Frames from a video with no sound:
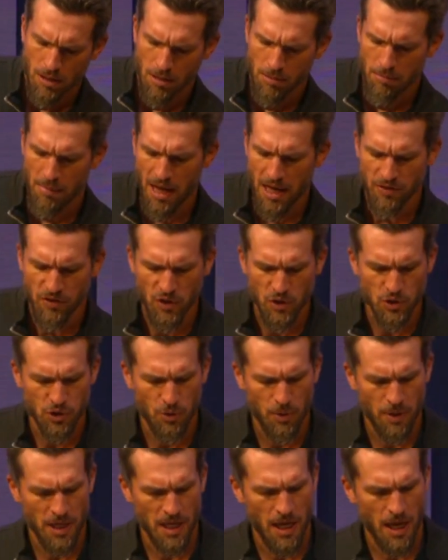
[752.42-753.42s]
Matthew
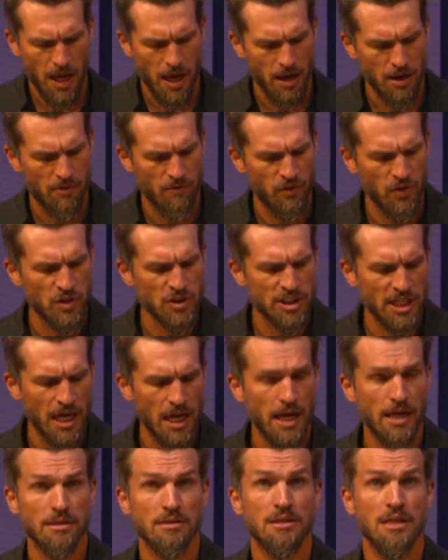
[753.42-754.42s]
28, verse
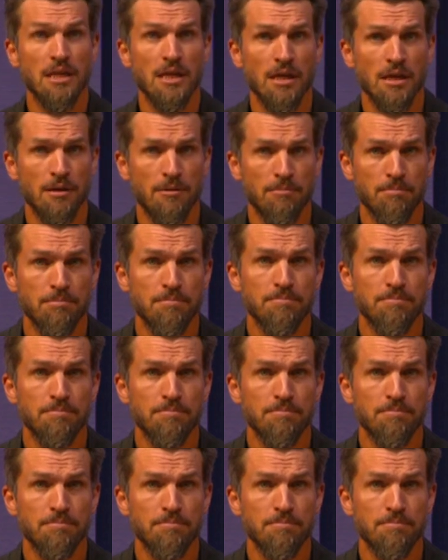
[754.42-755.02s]
18.